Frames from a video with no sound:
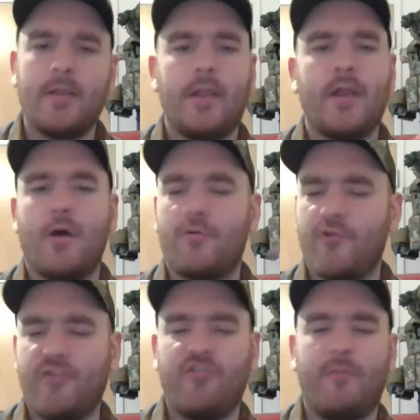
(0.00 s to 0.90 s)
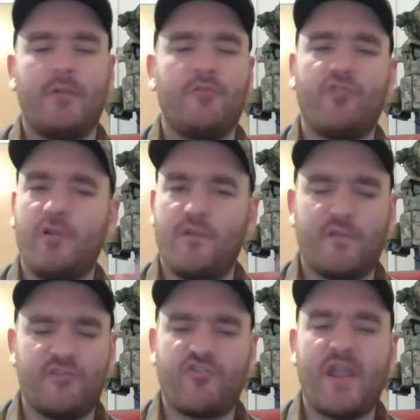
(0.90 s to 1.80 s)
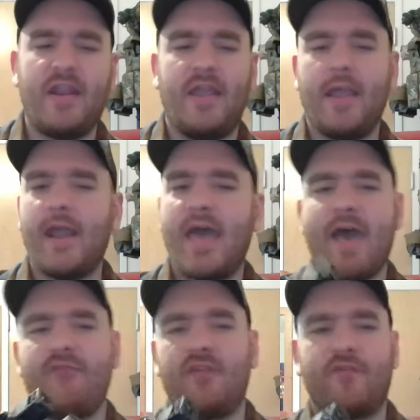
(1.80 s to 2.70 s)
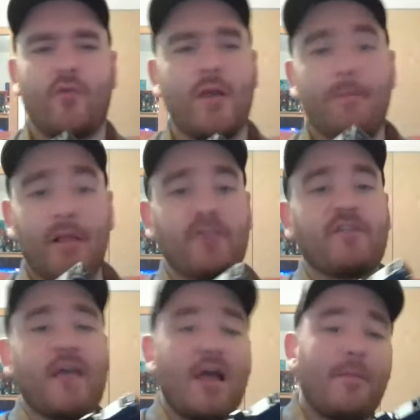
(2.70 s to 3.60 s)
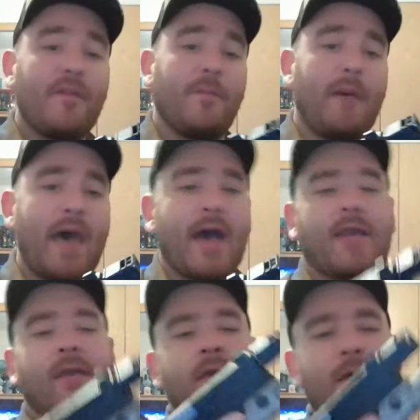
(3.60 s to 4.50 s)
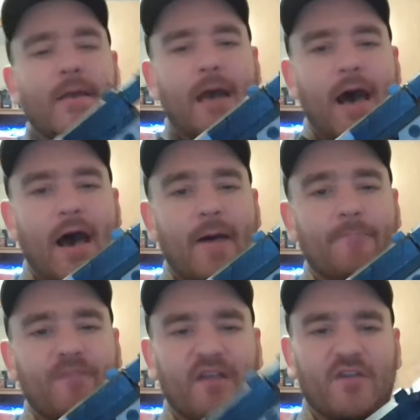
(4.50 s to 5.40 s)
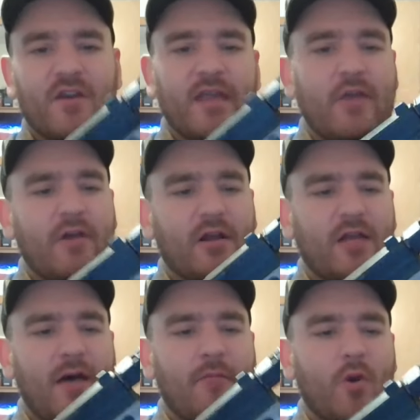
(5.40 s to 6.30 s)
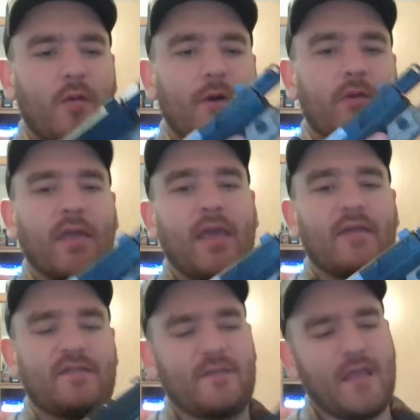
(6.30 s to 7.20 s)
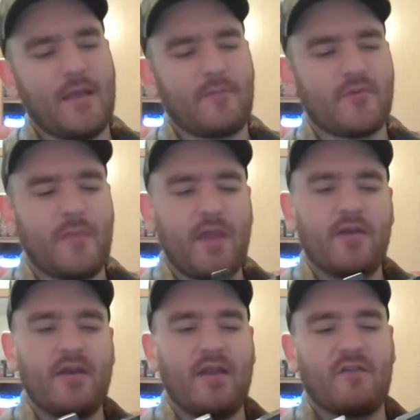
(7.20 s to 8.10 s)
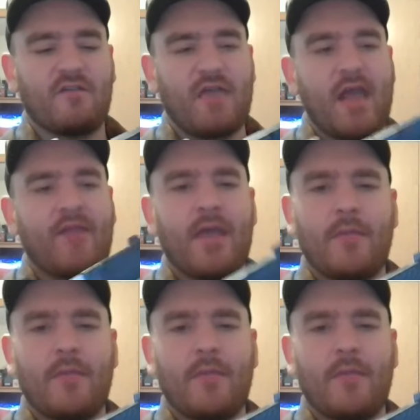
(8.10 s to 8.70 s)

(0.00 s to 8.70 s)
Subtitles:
you know, crushing build drills and training, and I have this for a belt setup in the back. I started caring a lot more about kit and preparedness, and the